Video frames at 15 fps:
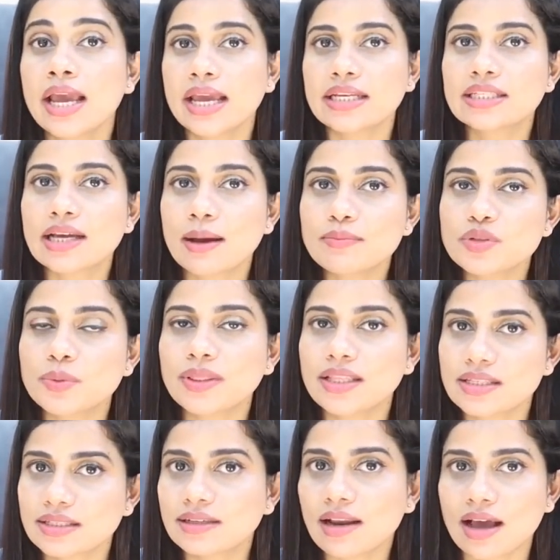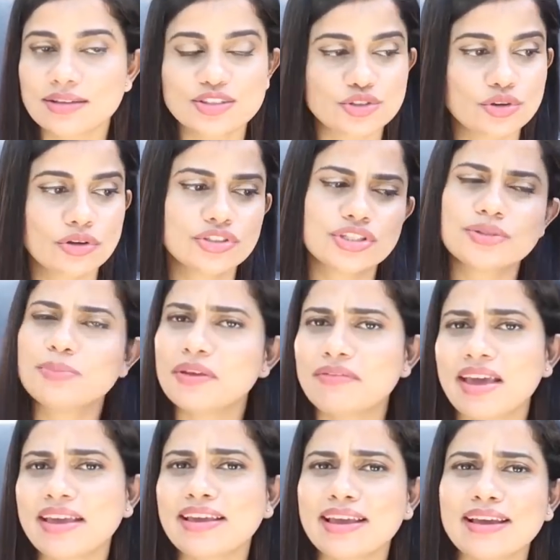It comes with this glass straw. Just be
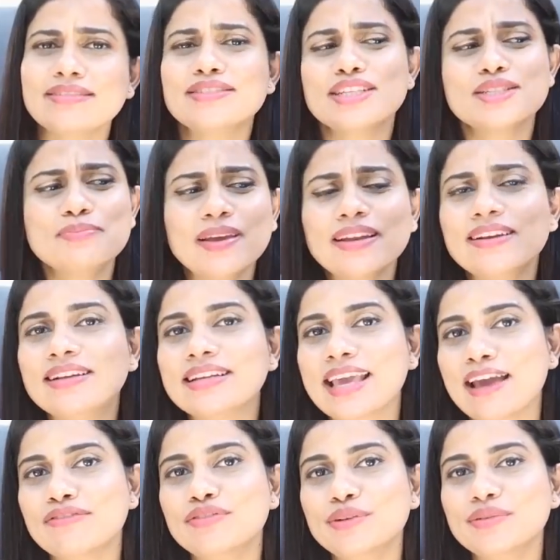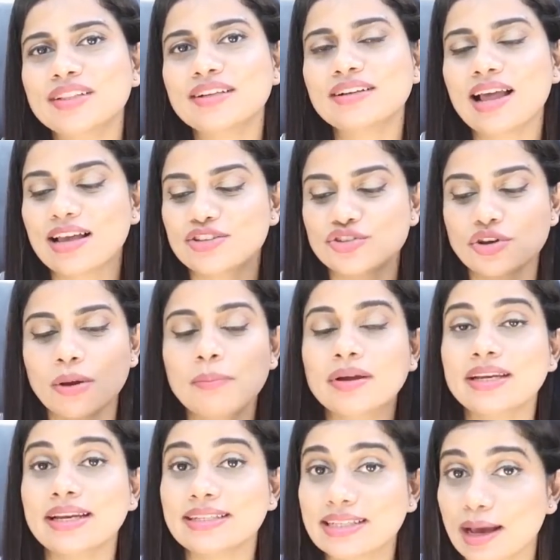a little careful with the glass straw,
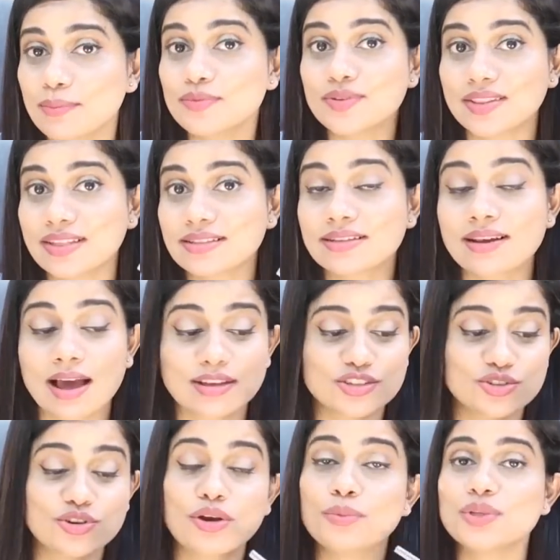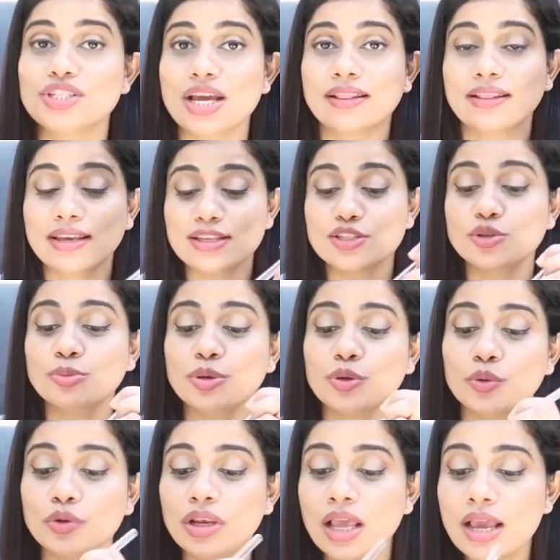but it comes with this glass straw, which I think is super
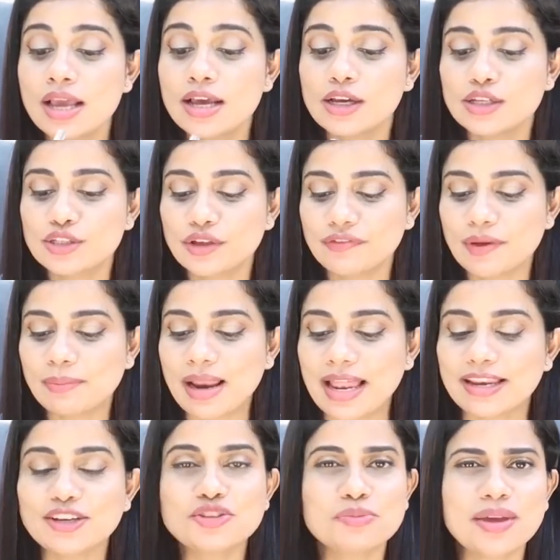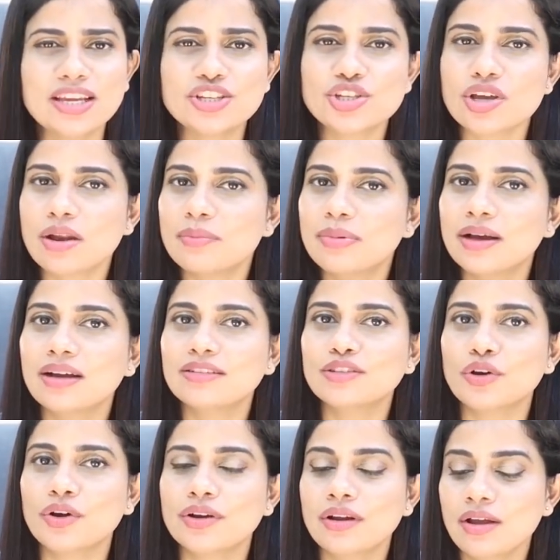cool. So if you're planning to make sharbat
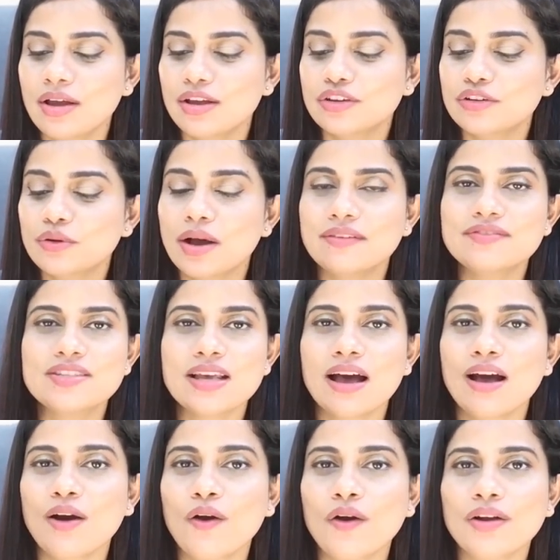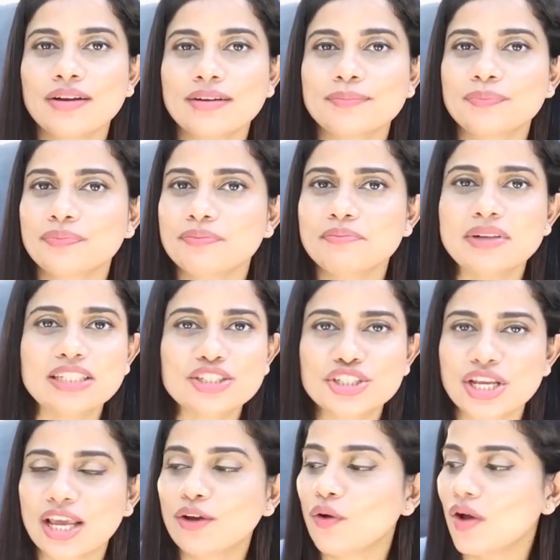or ruabza or
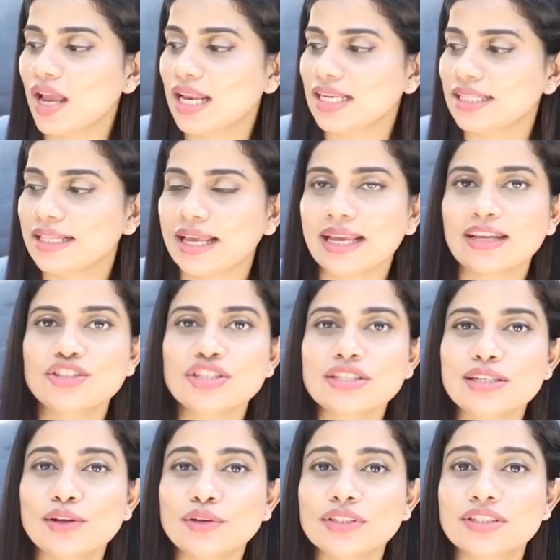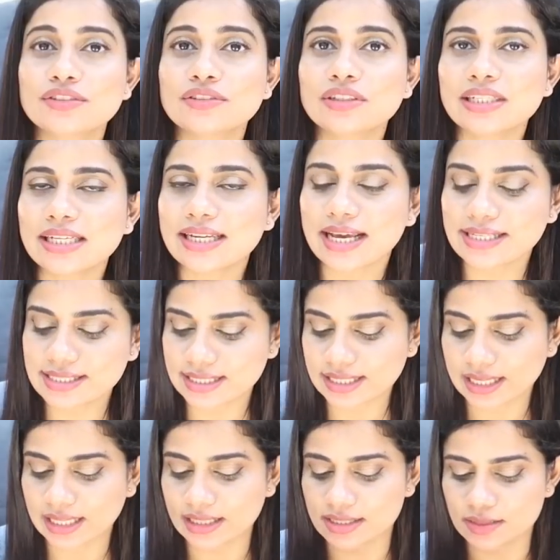milkshake or anything, it just looks really nice
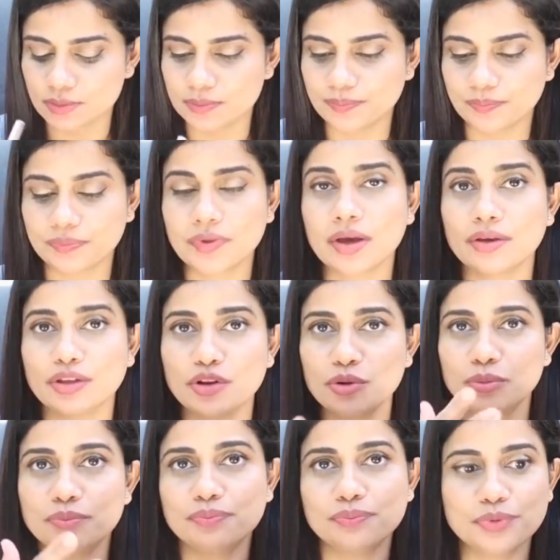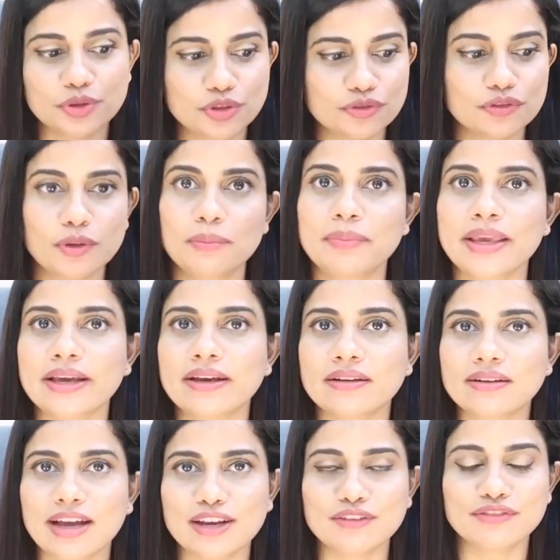sitting in this you know, beautiful beaker
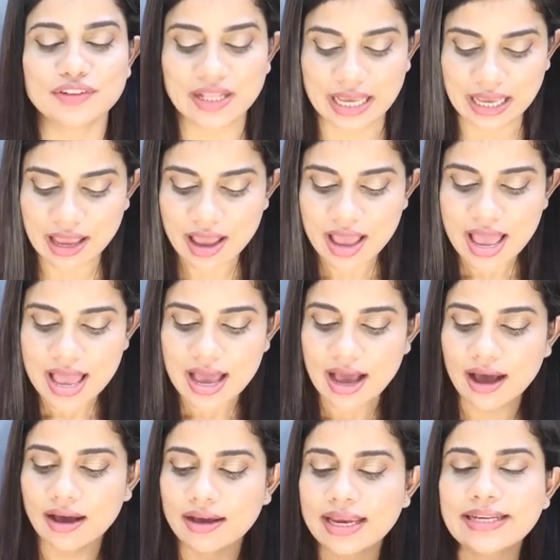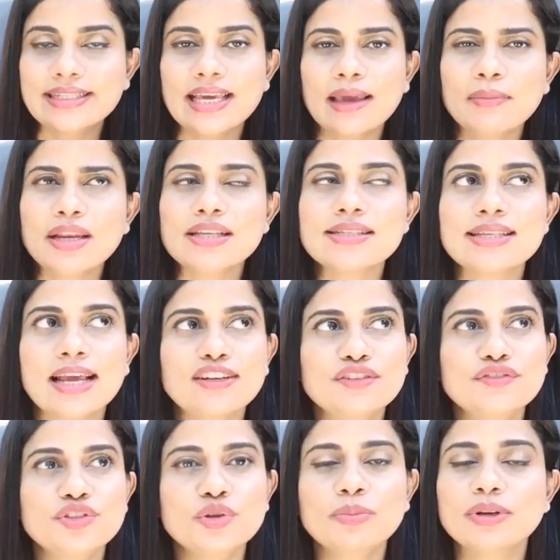kind of a thing. It came in a set
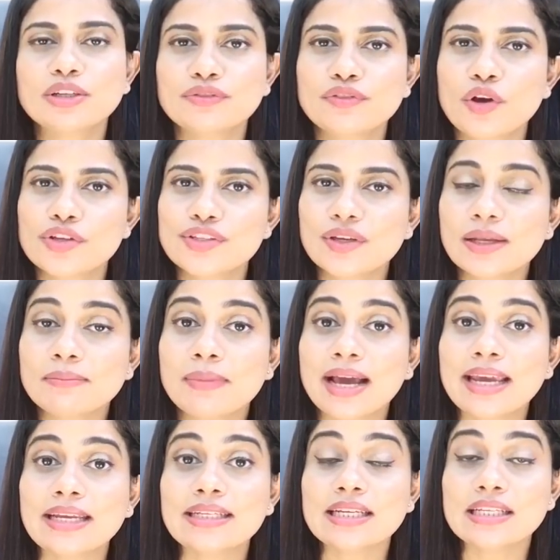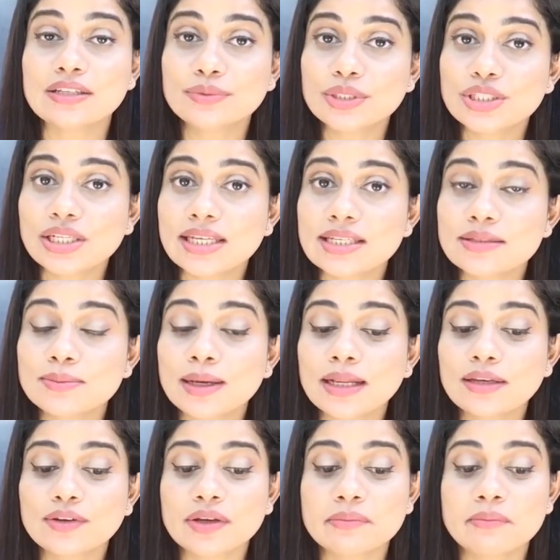of two, but of course you can buy it individually as well.
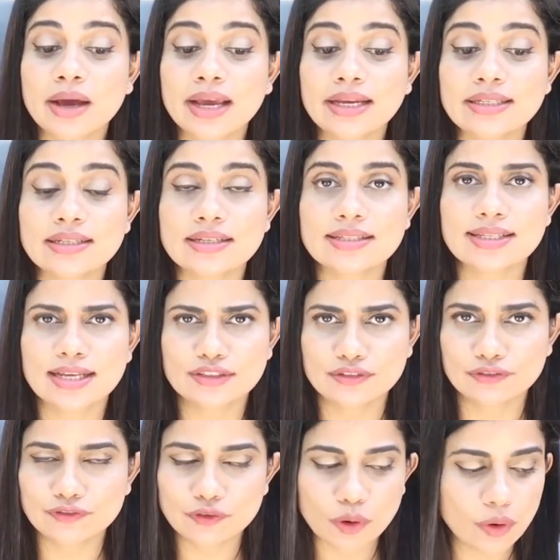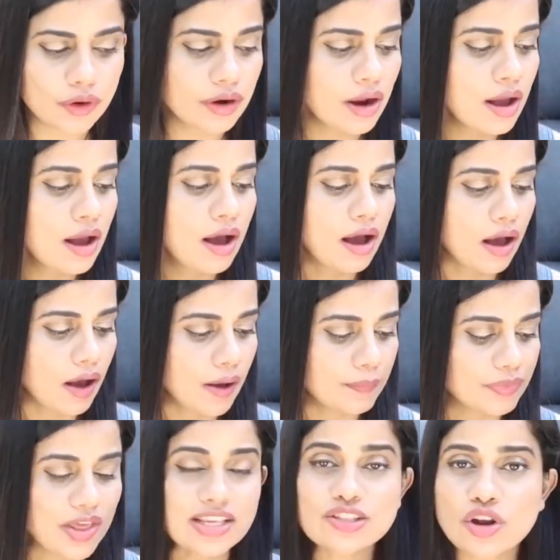You can buy it in a set of four.
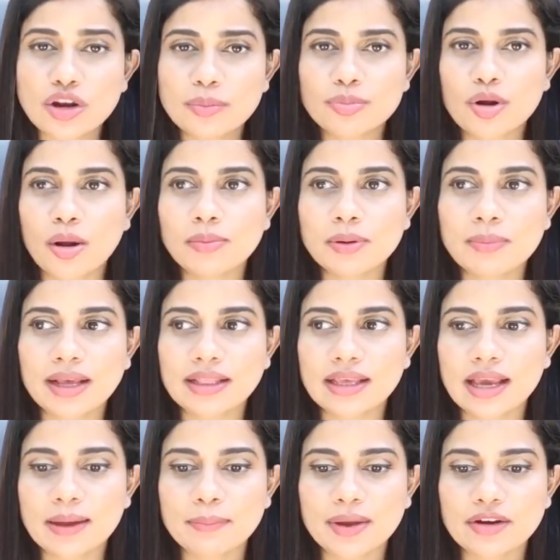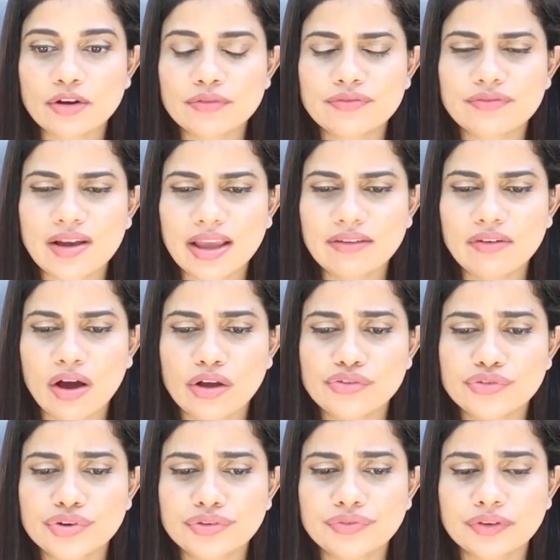That's not a problem. I think I paid on
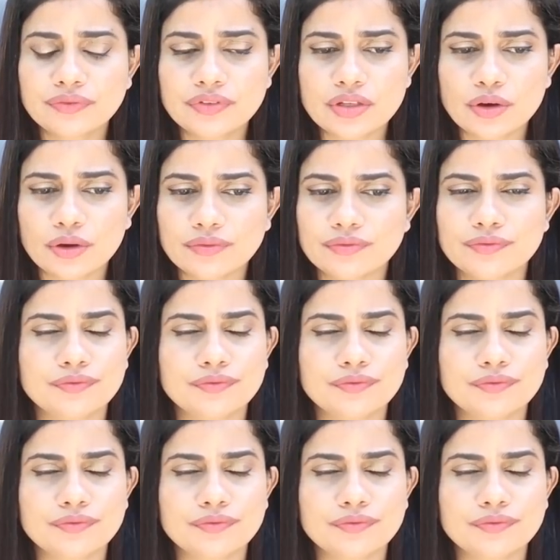550 or